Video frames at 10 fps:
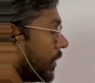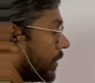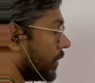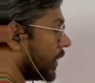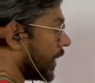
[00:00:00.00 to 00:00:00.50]

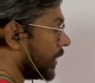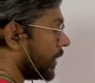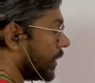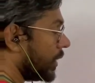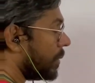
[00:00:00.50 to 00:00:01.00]

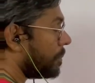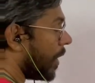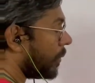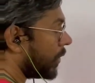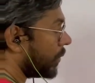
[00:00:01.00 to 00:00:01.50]
Then the
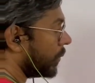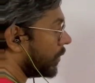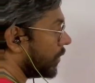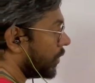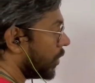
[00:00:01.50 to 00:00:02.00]
power
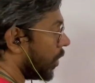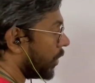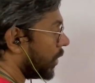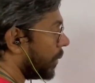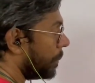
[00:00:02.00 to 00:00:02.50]
rule,
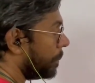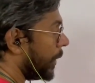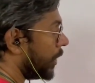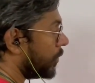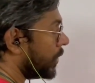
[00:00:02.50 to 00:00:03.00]
log
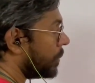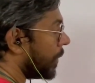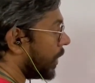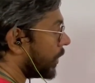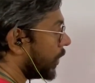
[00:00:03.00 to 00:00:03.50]
p to the
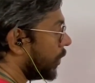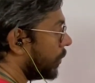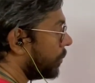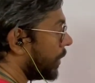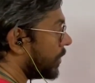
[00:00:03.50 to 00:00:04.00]
power
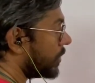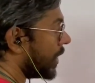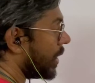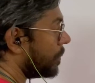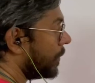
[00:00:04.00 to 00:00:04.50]
q
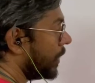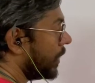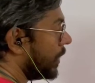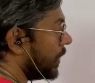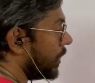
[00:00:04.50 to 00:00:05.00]
base
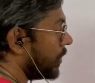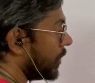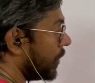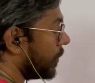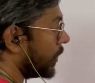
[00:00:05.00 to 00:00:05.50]
m is
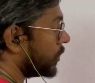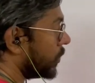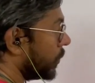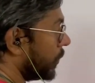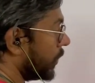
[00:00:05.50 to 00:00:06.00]
equals
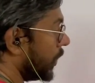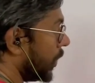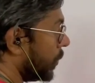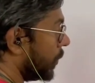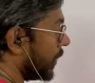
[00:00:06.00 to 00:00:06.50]
to
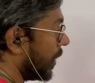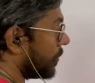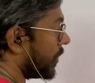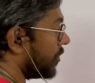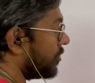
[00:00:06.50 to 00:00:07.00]
q
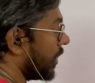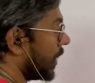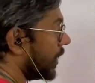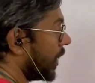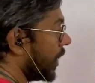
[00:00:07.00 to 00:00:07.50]
comes in
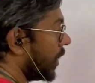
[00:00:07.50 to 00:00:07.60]
front,